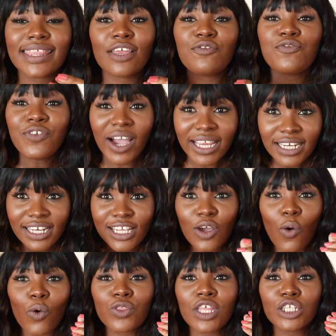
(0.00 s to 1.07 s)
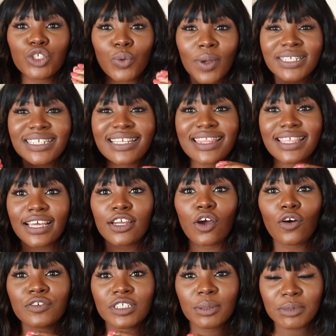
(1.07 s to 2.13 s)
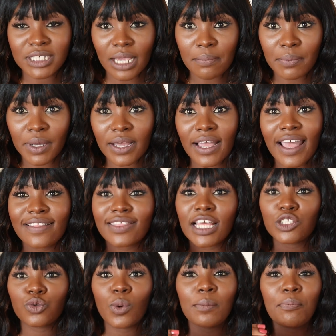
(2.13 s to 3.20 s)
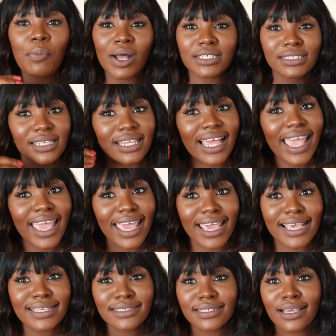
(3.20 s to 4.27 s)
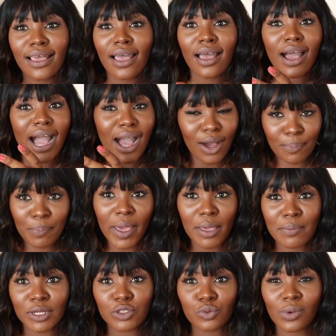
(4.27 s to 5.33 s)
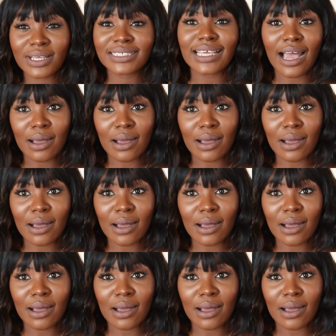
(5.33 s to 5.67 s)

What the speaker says: Then finally on the 23rd of September, that's when parcel A's a payment was